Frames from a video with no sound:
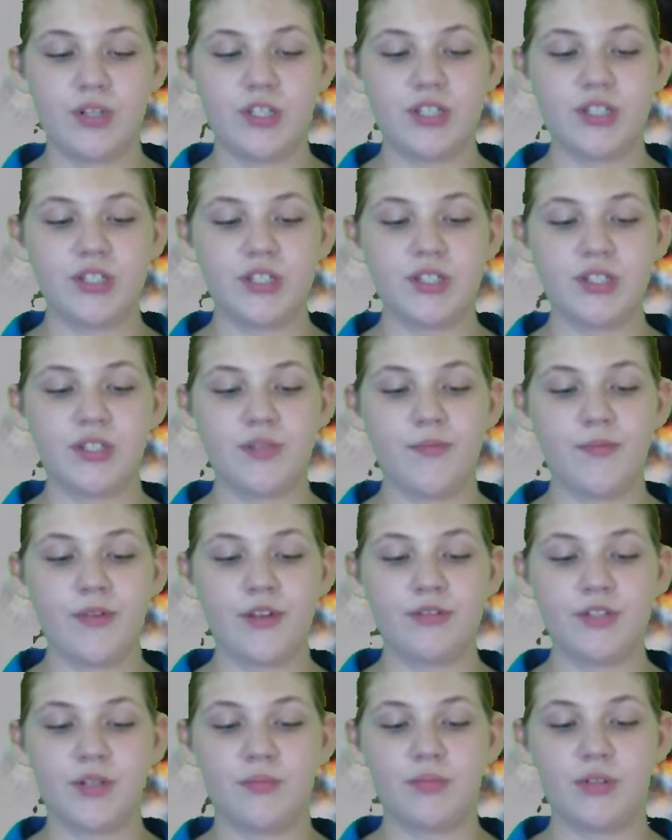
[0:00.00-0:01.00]
which is the
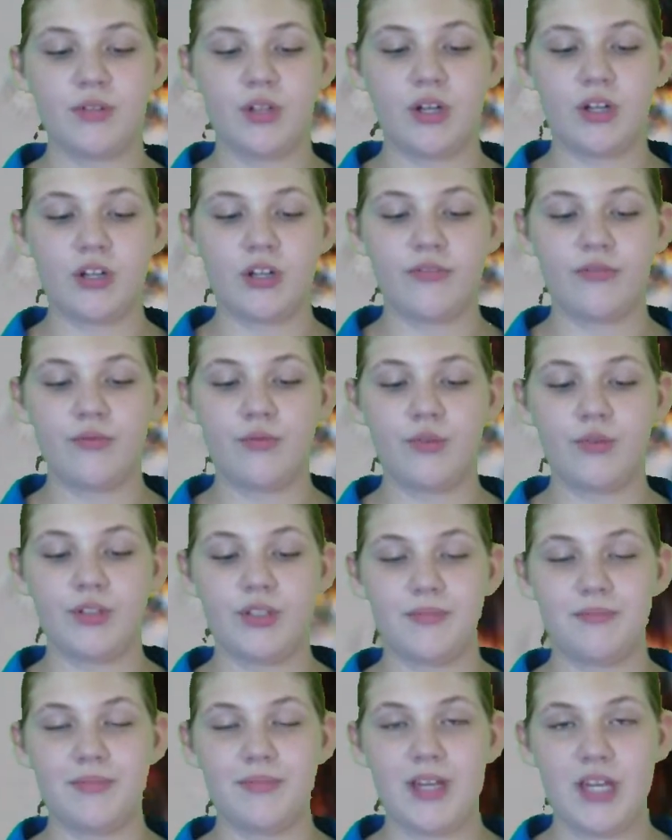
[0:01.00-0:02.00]
building block of
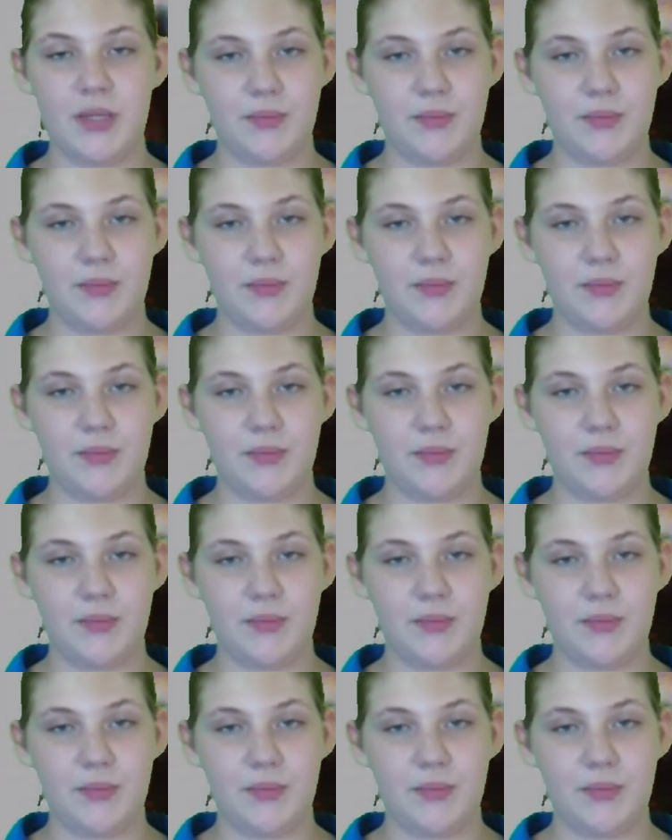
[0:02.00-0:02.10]
wood and